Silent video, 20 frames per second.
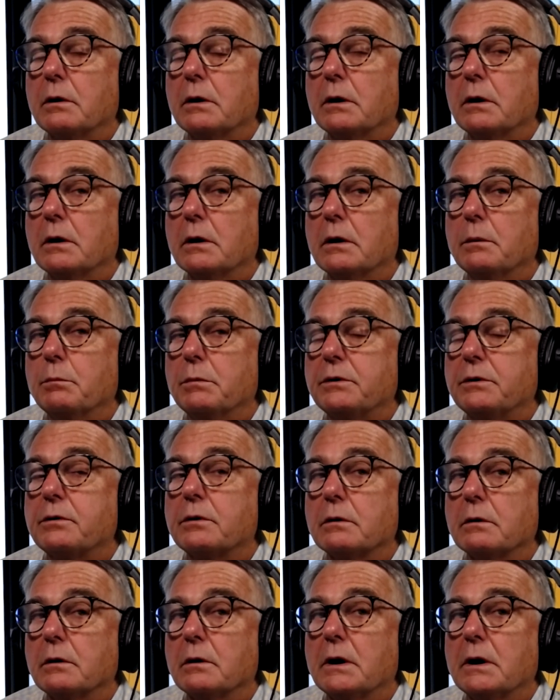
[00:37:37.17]

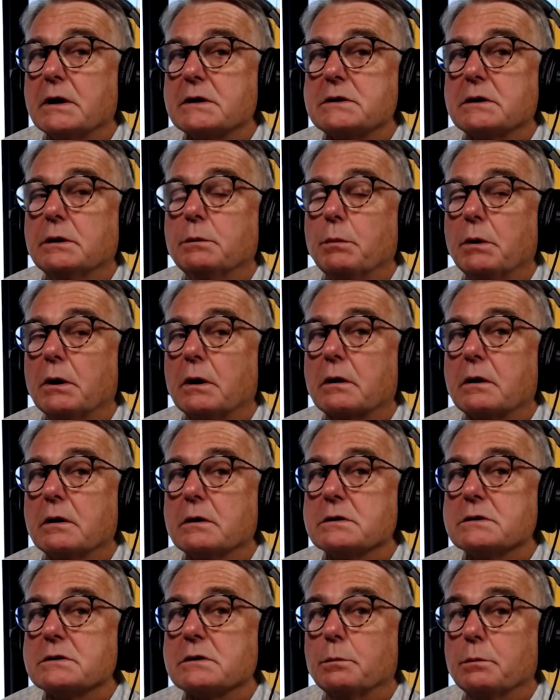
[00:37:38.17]
Maternal loss in America
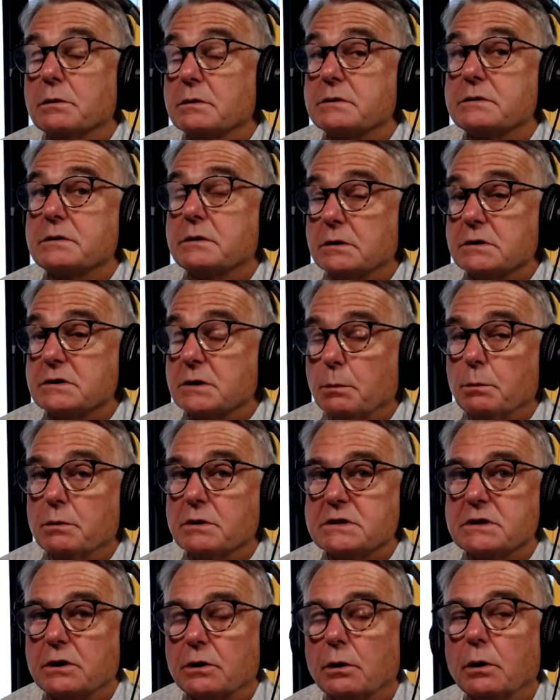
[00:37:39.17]
is almost
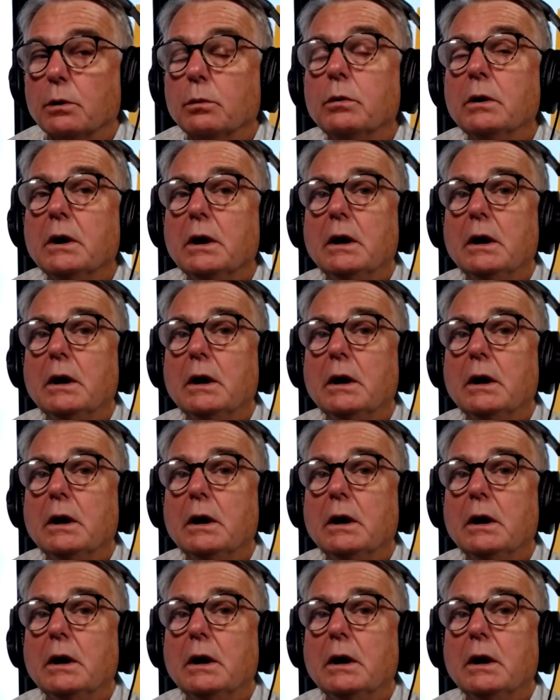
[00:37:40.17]
zero.